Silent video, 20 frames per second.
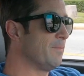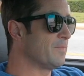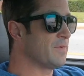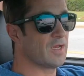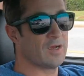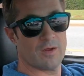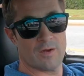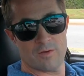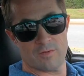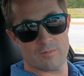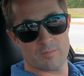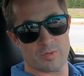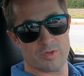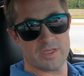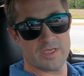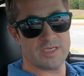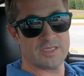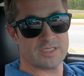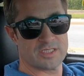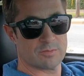you know,
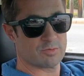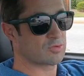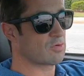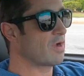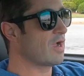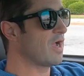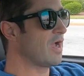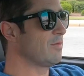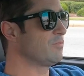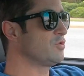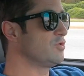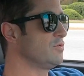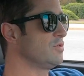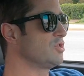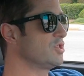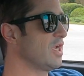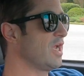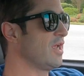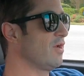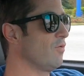please subscribe to
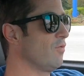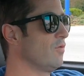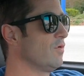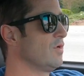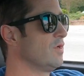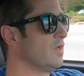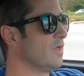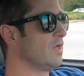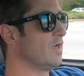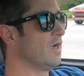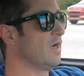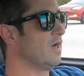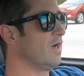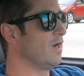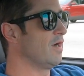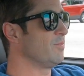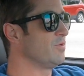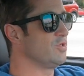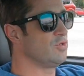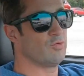the channel.
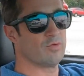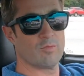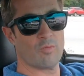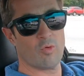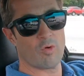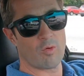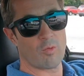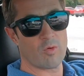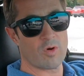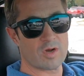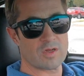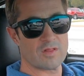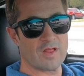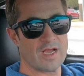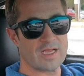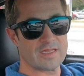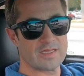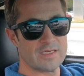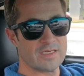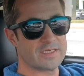I'll be doing more work
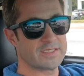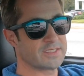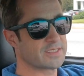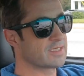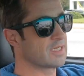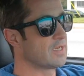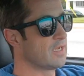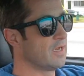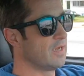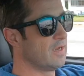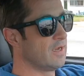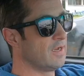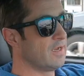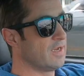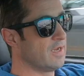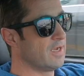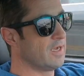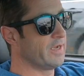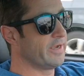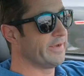like this.
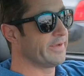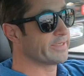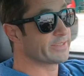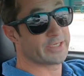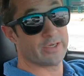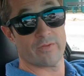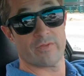So